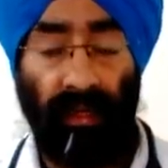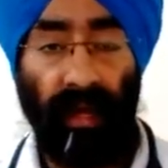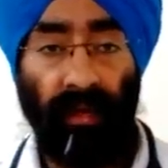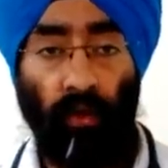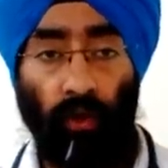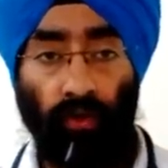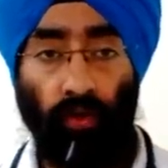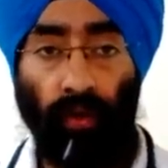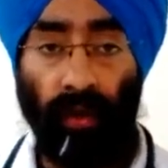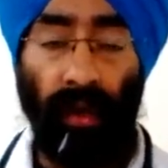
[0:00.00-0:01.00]
Right,
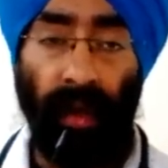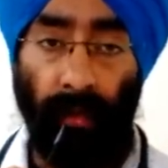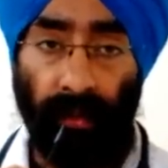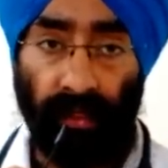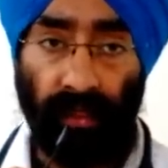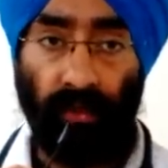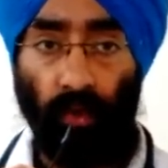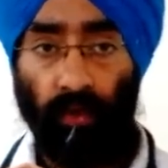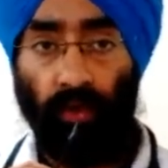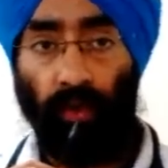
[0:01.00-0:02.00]
nocturnal emesis.
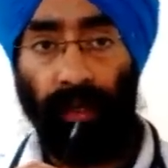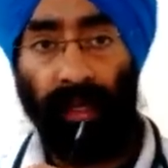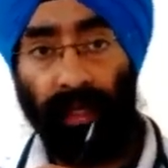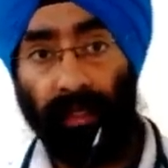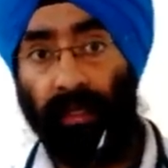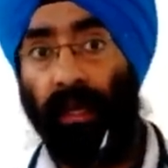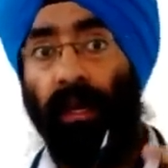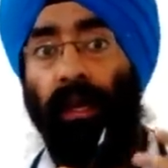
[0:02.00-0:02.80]
Nocturnal is